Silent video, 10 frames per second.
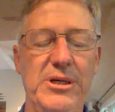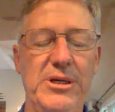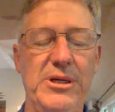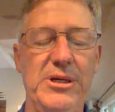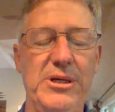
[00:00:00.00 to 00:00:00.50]

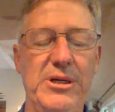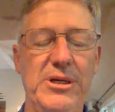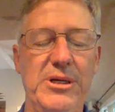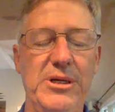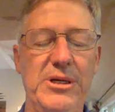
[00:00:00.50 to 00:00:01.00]
So sometimes
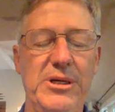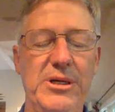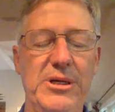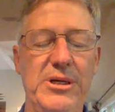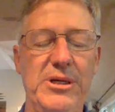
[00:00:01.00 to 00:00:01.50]
it happens,
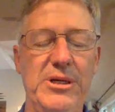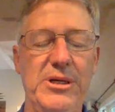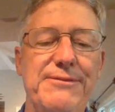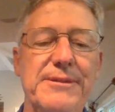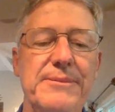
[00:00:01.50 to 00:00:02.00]
but not very often.